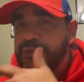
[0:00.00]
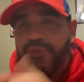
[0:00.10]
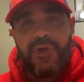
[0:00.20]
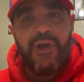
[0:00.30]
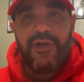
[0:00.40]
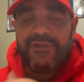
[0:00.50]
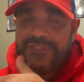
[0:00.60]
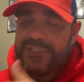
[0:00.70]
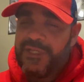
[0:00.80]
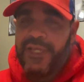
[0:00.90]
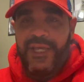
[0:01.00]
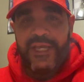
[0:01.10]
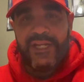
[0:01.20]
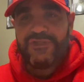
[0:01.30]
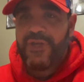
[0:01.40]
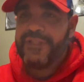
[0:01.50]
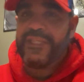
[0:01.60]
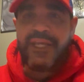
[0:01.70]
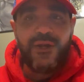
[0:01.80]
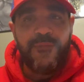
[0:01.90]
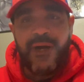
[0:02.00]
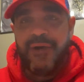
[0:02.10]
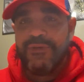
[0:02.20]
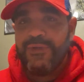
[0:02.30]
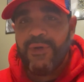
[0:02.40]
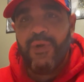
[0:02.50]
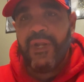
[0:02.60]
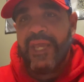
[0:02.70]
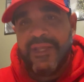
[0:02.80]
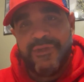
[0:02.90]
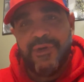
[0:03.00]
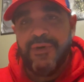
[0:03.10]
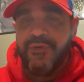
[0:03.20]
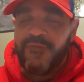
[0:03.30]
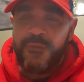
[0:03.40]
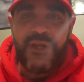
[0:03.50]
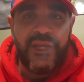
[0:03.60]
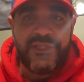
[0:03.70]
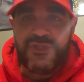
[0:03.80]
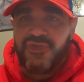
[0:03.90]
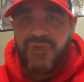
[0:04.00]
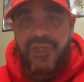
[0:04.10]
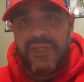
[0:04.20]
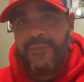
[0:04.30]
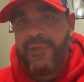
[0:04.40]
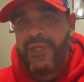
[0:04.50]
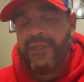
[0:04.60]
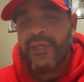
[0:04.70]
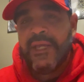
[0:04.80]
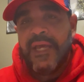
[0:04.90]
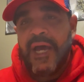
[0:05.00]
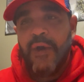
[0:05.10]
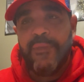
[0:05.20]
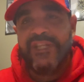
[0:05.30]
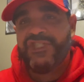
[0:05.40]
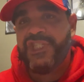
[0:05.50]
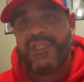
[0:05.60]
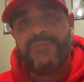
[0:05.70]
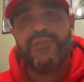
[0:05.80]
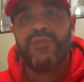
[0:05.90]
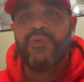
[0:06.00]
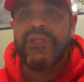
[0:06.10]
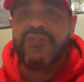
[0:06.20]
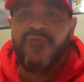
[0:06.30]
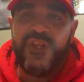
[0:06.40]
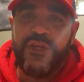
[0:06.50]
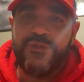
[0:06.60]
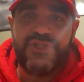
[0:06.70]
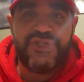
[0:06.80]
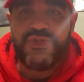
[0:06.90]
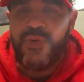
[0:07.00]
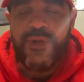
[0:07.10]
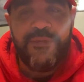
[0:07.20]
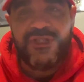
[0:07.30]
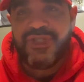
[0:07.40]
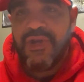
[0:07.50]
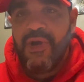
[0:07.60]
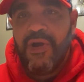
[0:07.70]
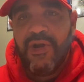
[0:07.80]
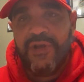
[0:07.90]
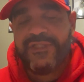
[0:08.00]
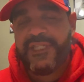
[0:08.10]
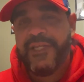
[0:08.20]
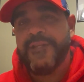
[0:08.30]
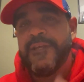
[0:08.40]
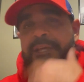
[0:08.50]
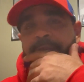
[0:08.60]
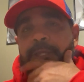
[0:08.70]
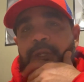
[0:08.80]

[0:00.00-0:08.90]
through cards. And I started thinking about, you know, Orlando from Collector's Dream and how Mangini be doing his videos, just showing a bunch of cards. And, you